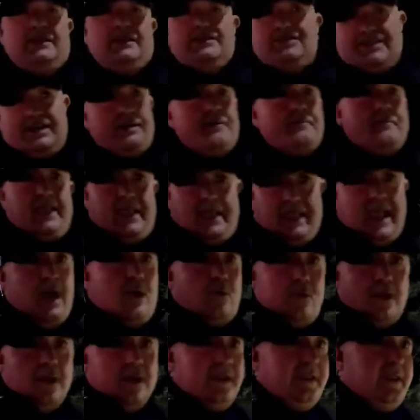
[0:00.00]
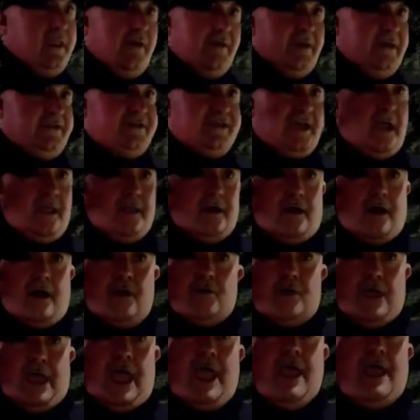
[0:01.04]
Legitimately, it's, I want to know that y'all you give
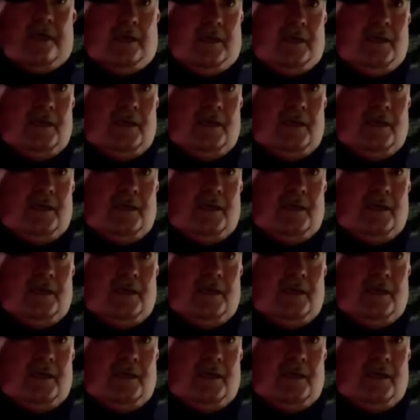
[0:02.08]
okay. respect,